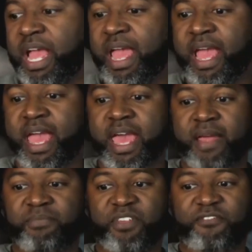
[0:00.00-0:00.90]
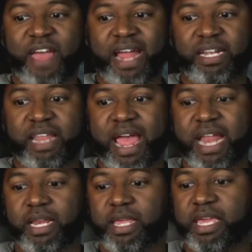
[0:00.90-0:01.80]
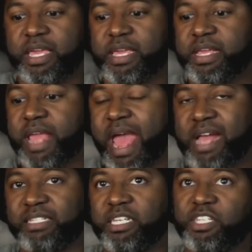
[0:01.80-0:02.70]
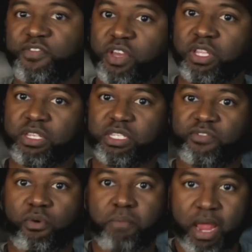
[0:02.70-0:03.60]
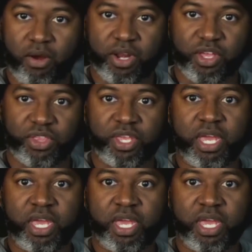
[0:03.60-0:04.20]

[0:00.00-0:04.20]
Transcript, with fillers: and the fact that he has these feelings for Meredith